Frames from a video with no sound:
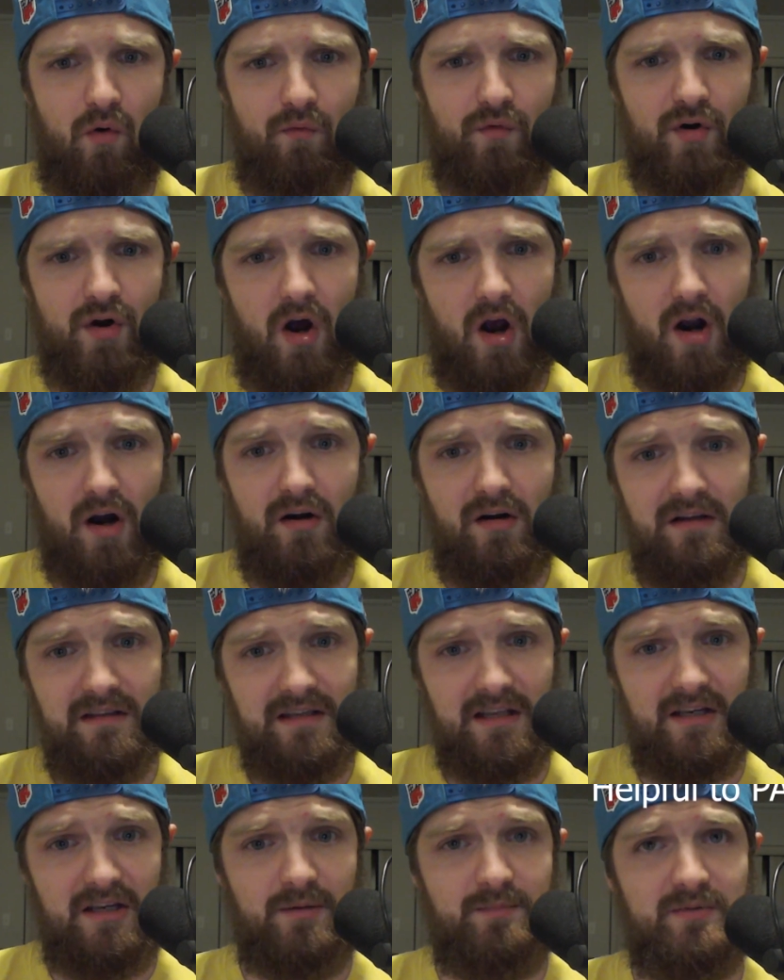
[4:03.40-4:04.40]
over are
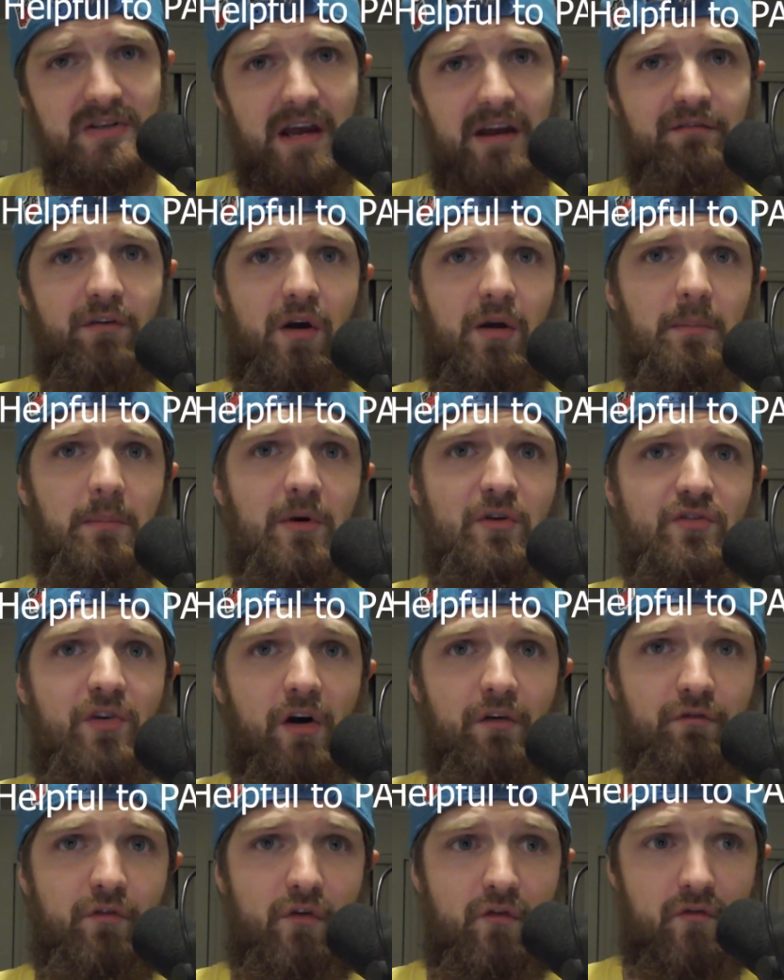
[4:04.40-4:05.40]
the tips I find most
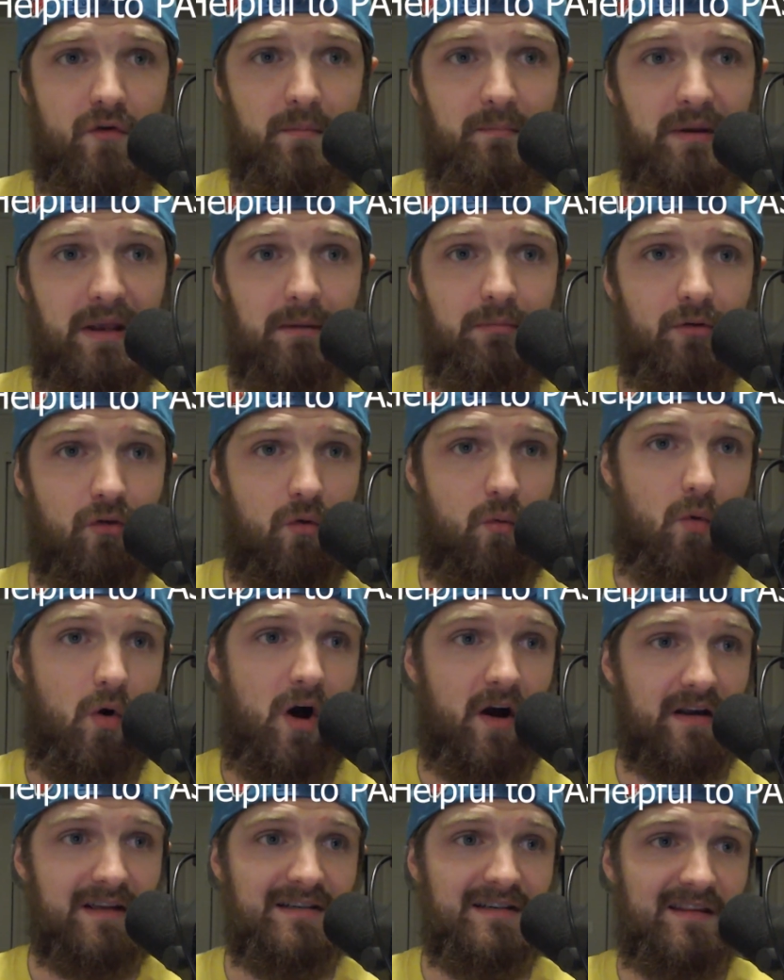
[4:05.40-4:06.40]
helpful for people to
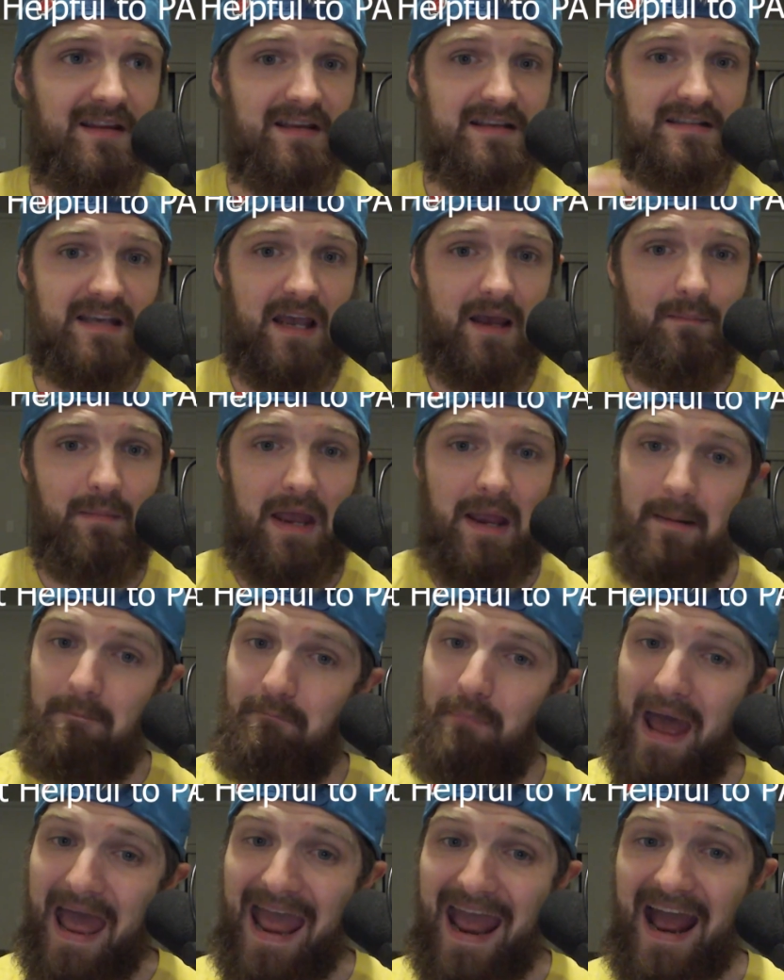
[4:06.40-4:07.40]
walk into the exam and
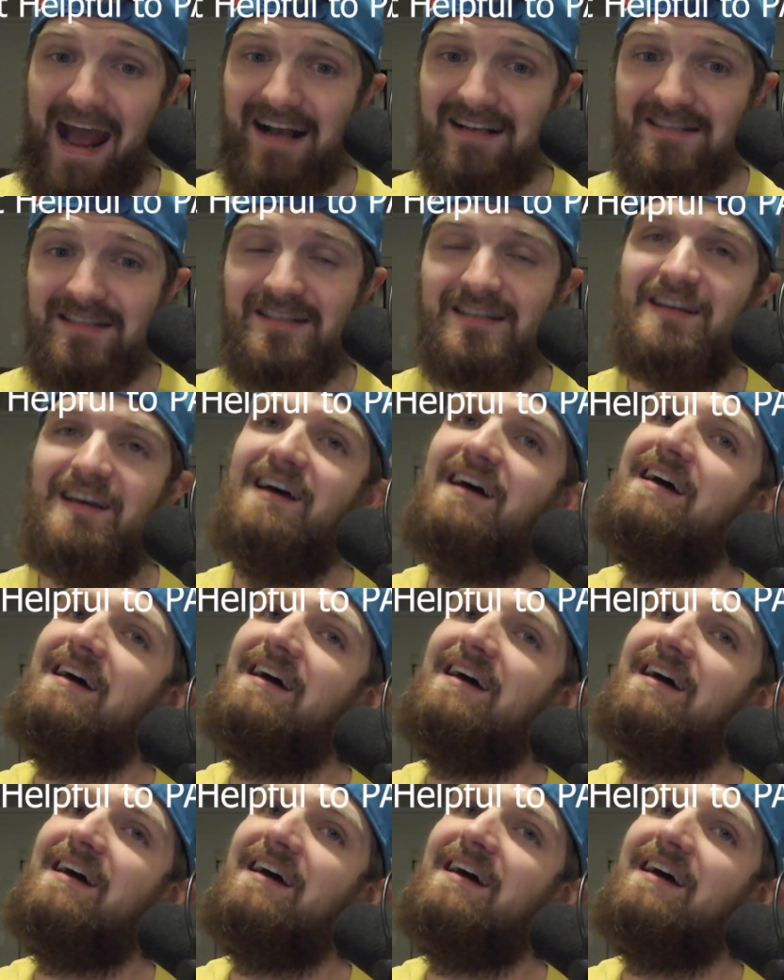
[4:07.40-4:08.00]
pass.